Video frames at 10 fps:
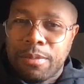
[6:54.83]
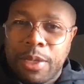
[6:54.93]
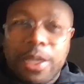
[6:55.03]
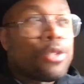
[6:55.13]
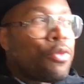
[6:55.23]

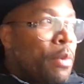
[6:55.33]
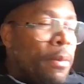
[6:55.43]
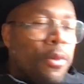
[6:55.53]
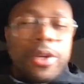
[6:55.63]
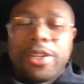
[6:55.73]
because
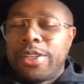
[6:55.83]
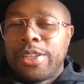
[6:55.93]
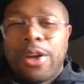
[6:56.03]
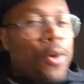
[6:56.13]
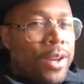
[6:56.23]
remember, we
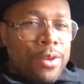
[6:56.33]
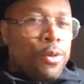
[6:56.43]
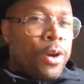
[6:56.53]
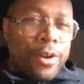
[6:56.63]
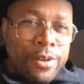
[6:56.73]
couldn't go
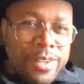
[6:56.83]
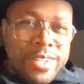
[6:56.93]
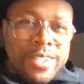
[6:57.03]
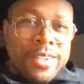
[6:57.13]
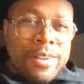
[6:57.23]
anywhere.
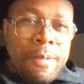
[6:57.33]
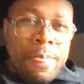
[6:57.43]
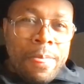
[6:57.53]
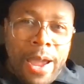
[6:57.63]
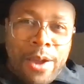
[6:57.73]

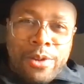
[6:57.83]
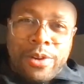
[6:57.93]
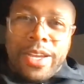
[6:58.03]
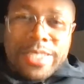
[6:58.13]
Now you're like